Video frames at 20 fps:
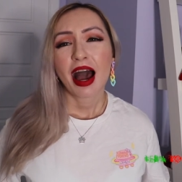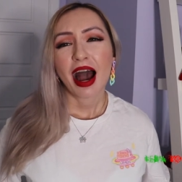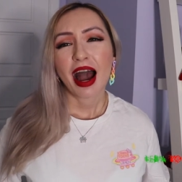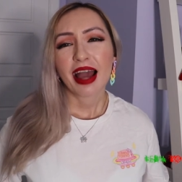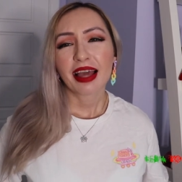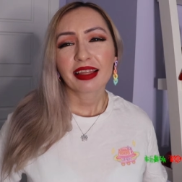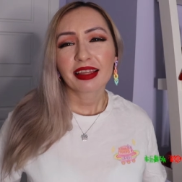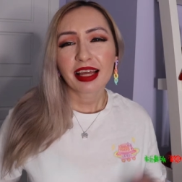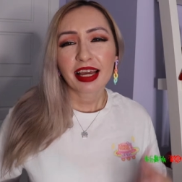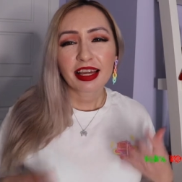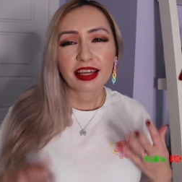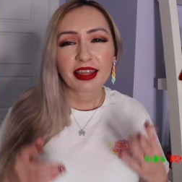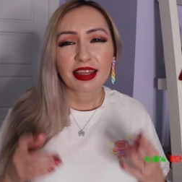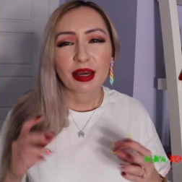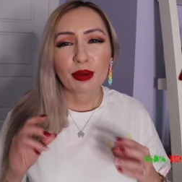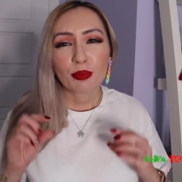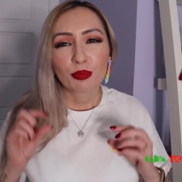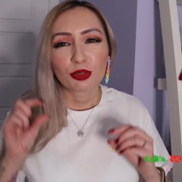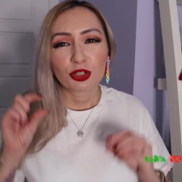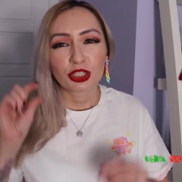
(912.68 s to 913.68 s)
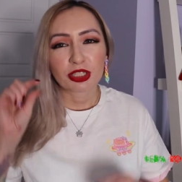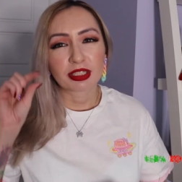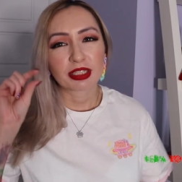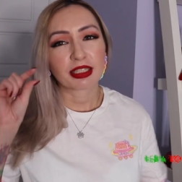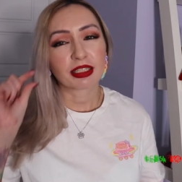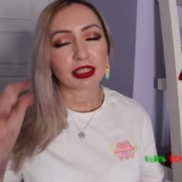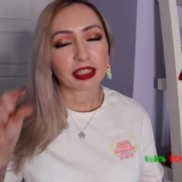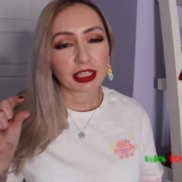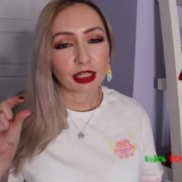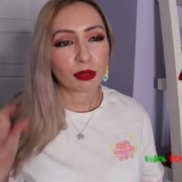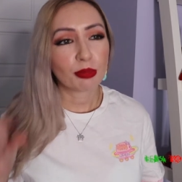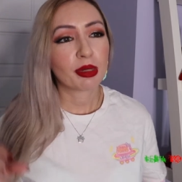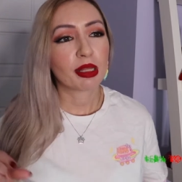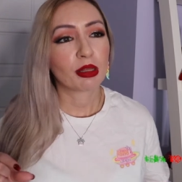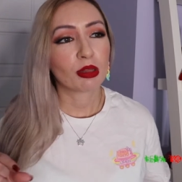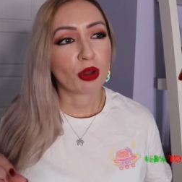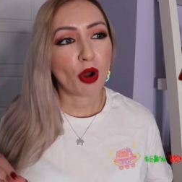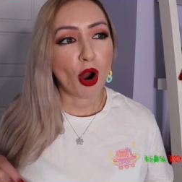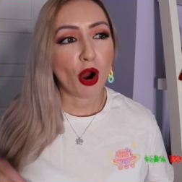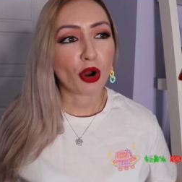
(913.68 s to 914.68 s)
I like them just a little
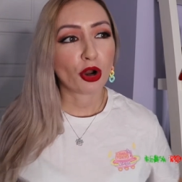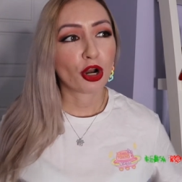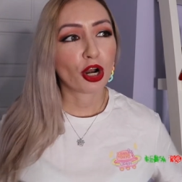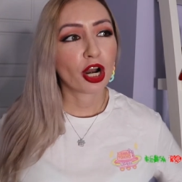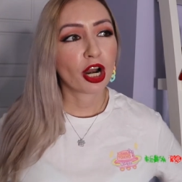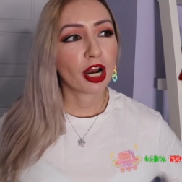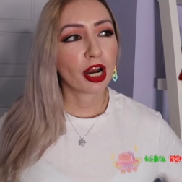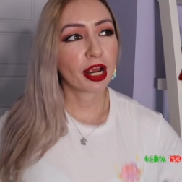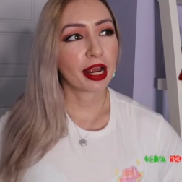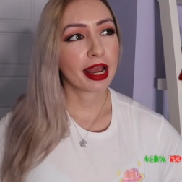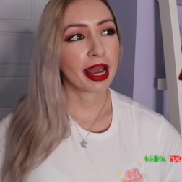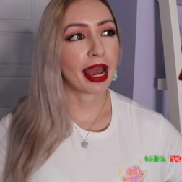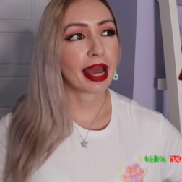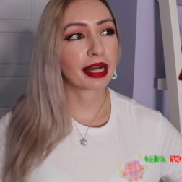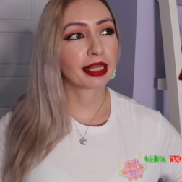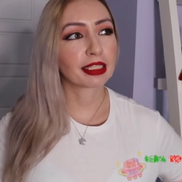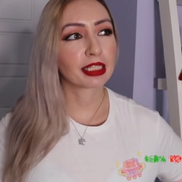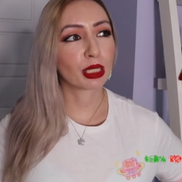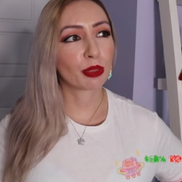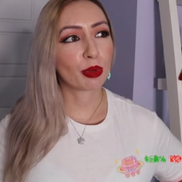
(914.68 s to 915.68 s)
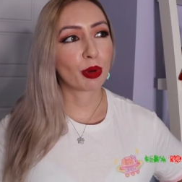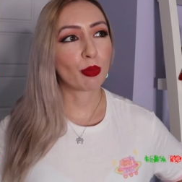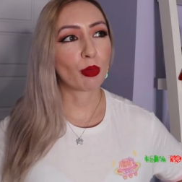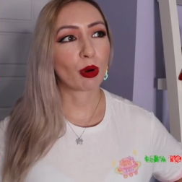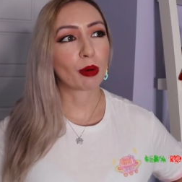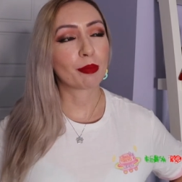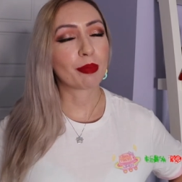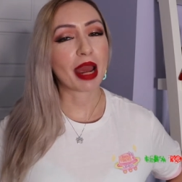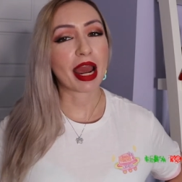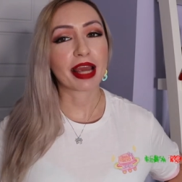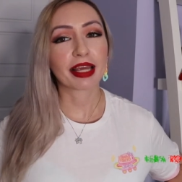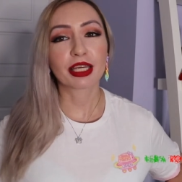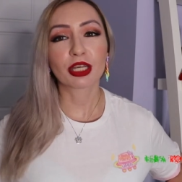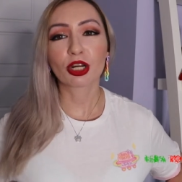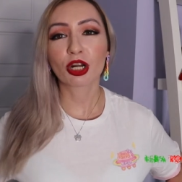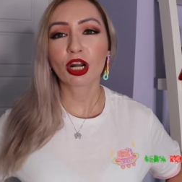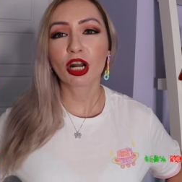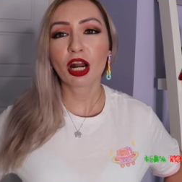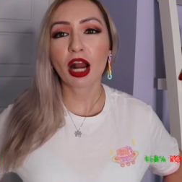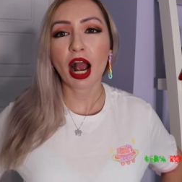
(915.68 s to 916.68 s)
bit longer and a little bit more
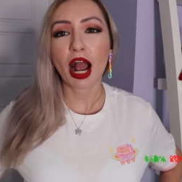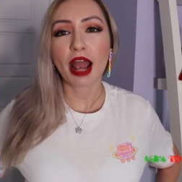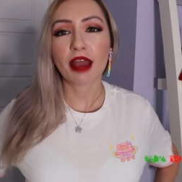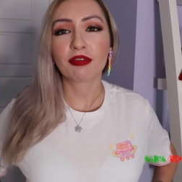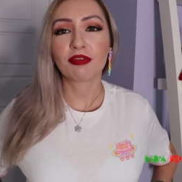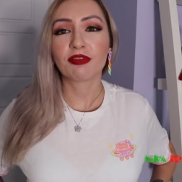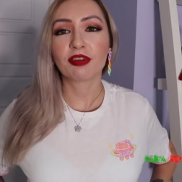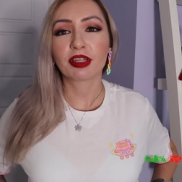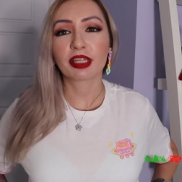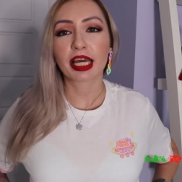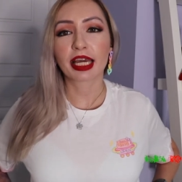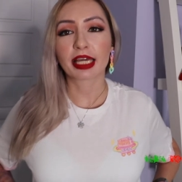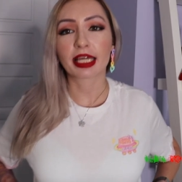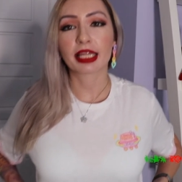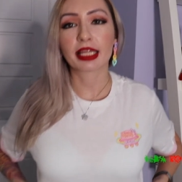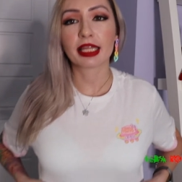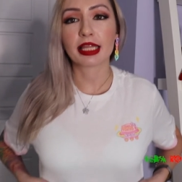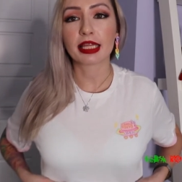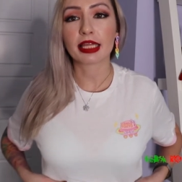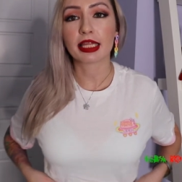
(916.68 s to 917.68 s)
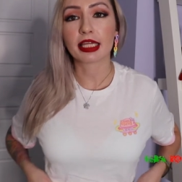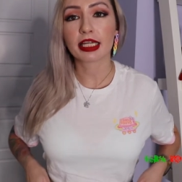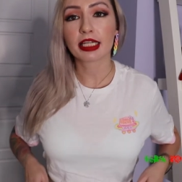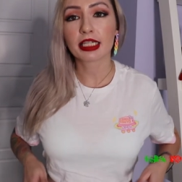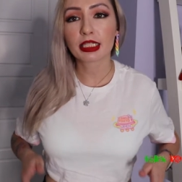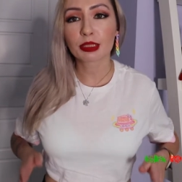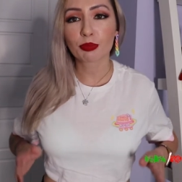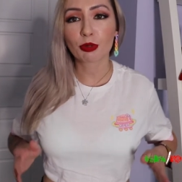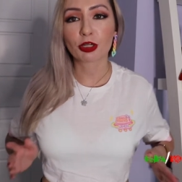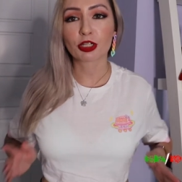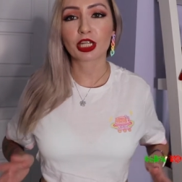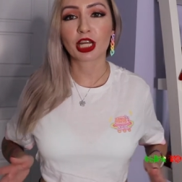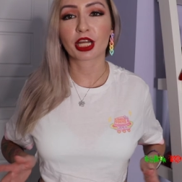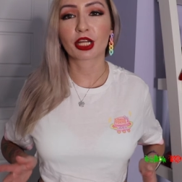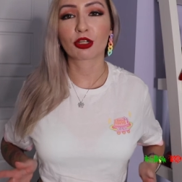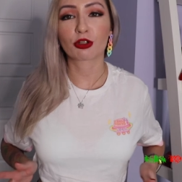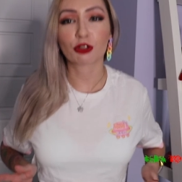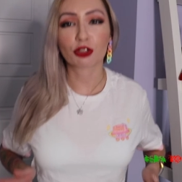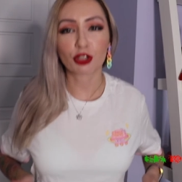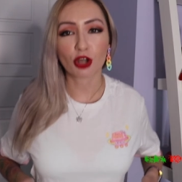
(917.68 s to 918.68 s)
baggier. I feel like this
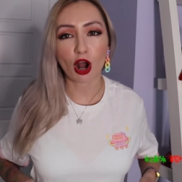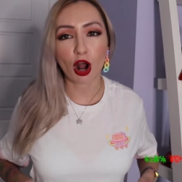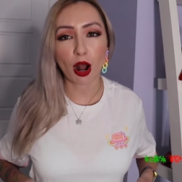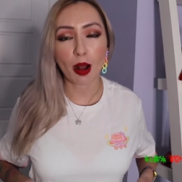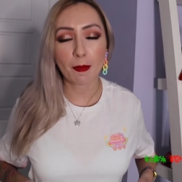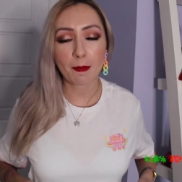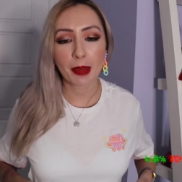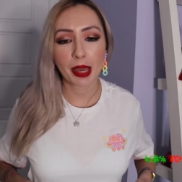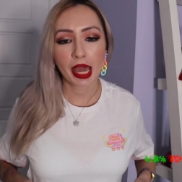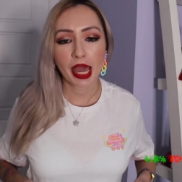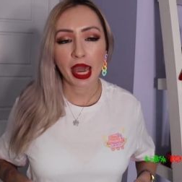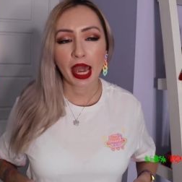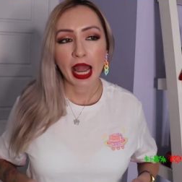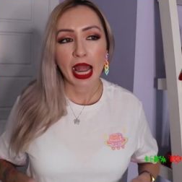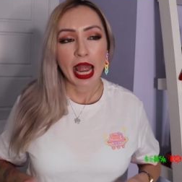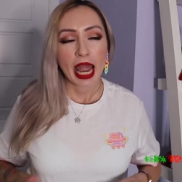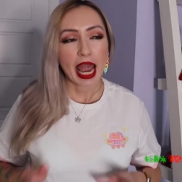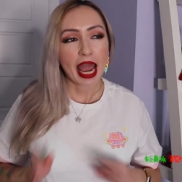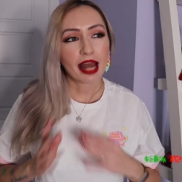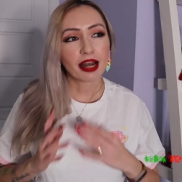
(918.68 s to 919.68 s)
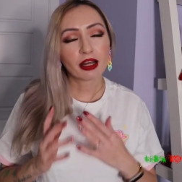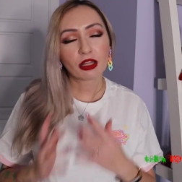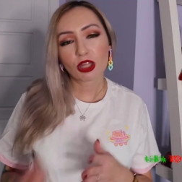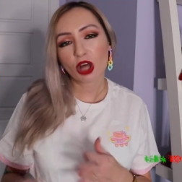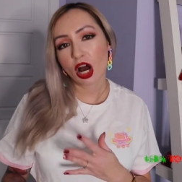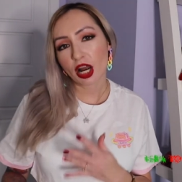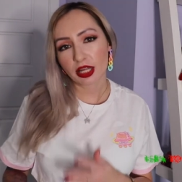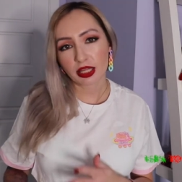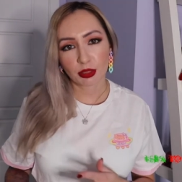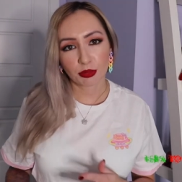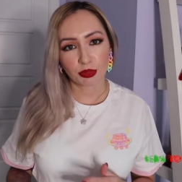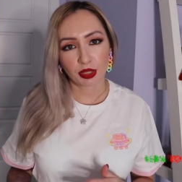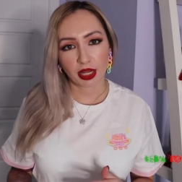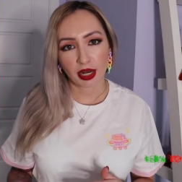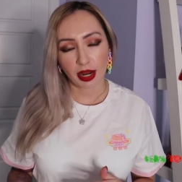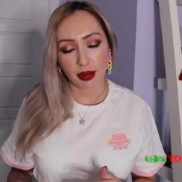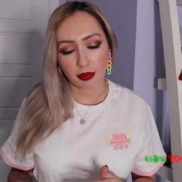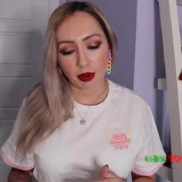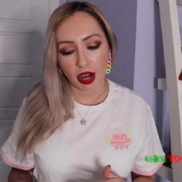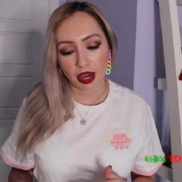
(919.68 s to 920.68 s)
particular top, and a lot of them
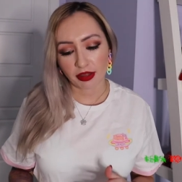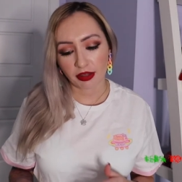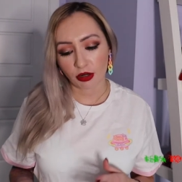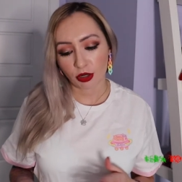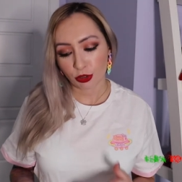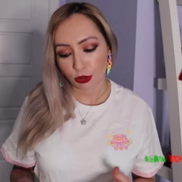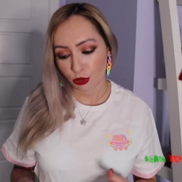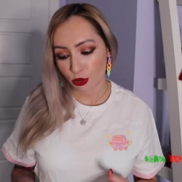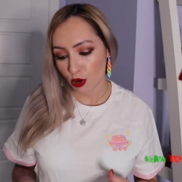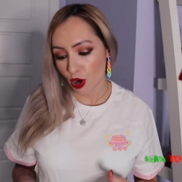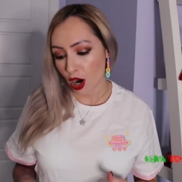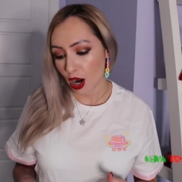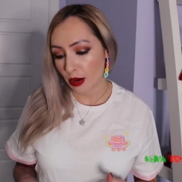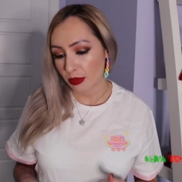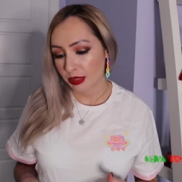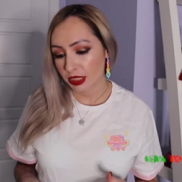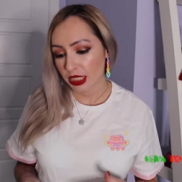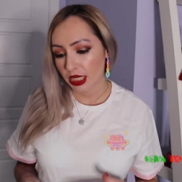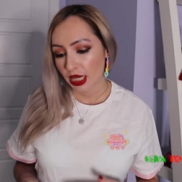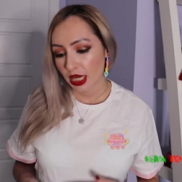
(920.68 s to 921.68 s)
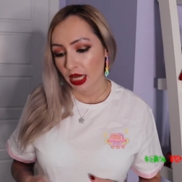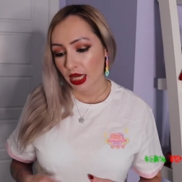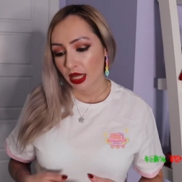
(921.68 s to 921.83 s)
that I buy that are cropped,